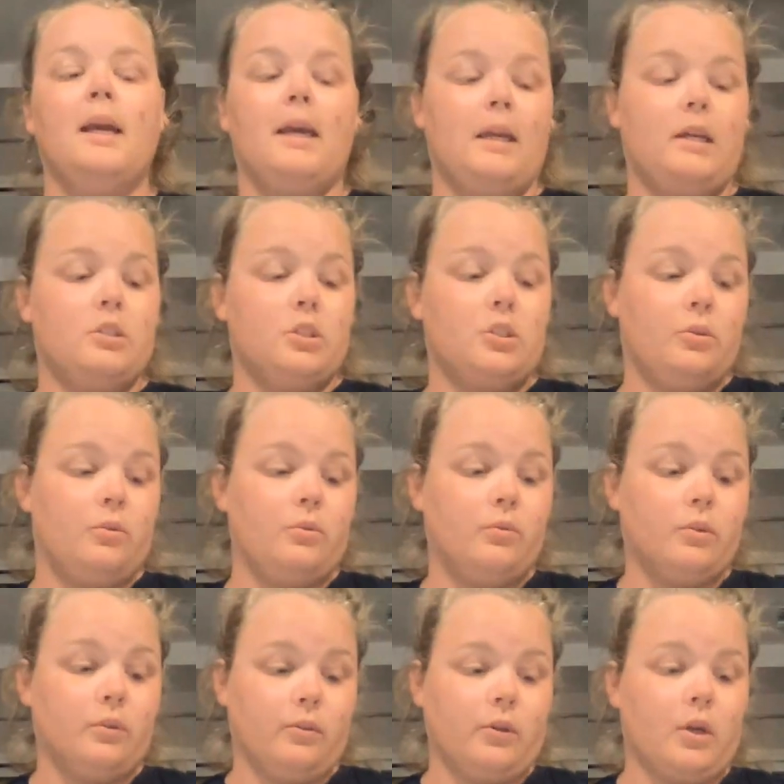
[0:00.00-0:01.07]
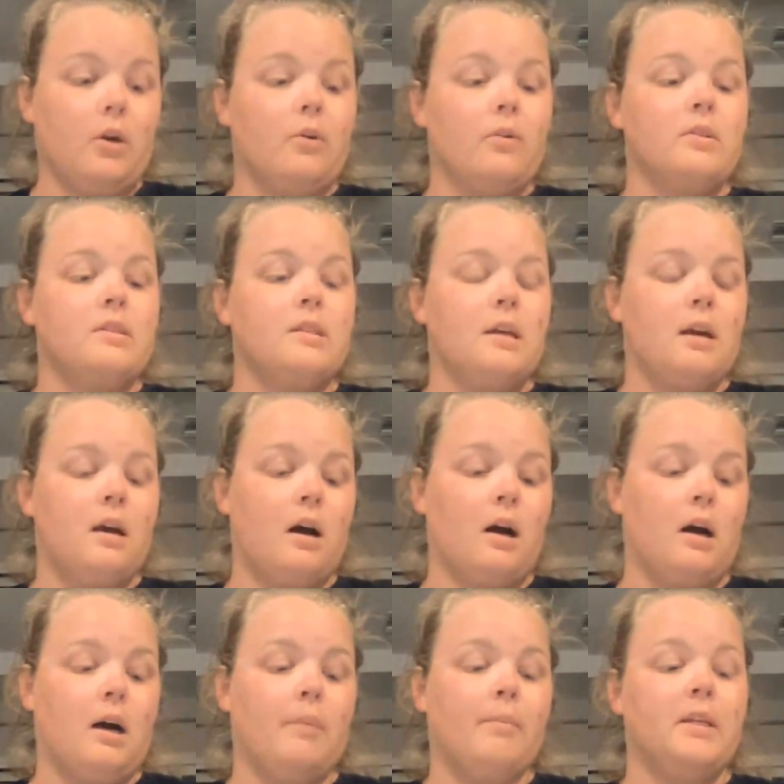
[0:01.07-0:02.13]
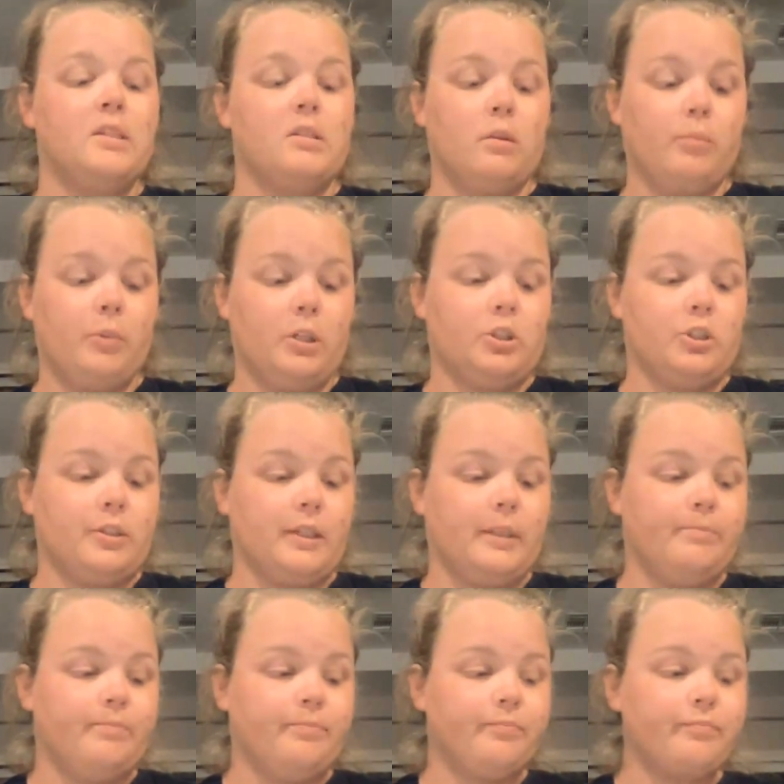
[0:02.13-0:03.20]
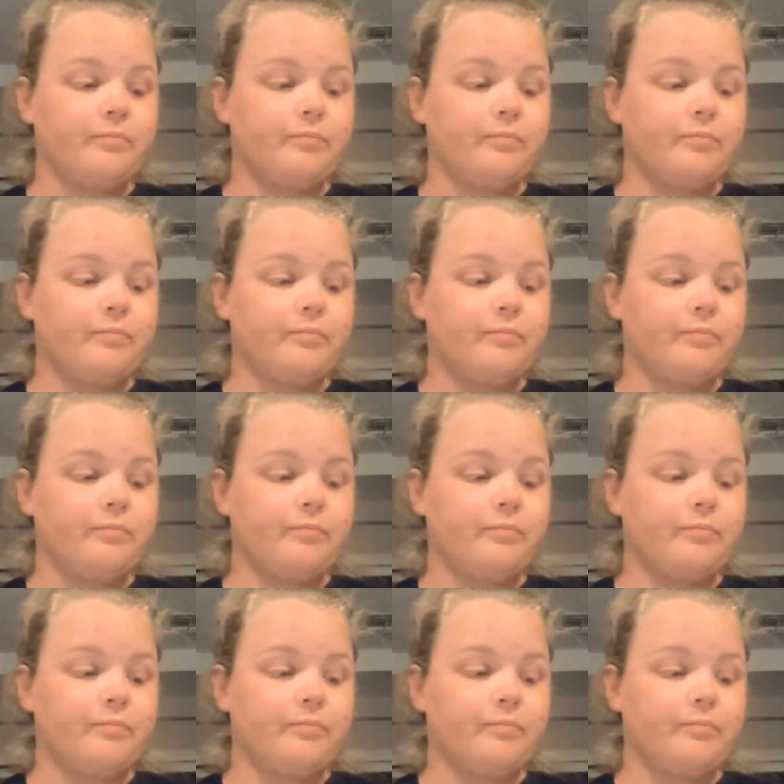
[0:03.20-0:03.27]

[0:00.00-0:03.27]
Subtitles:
into glucose into the bloodstream.